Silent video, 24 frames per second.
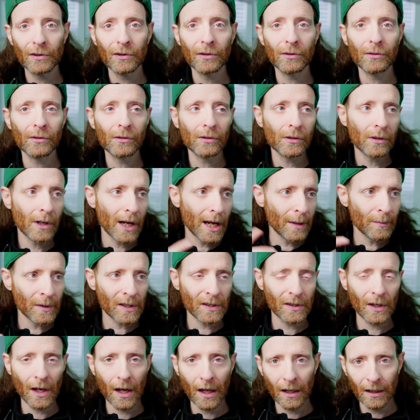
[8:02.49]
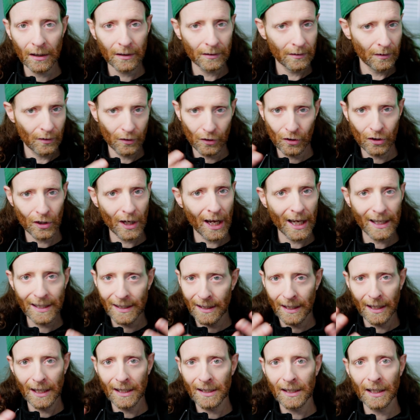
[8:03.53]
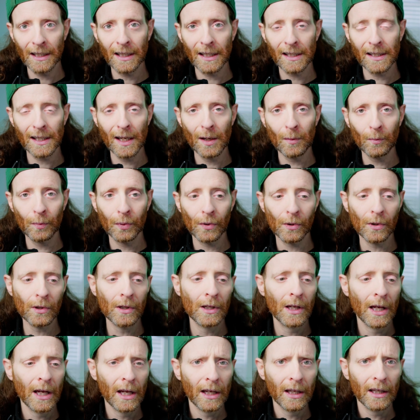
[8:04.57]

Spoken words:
to Amazon just as an example.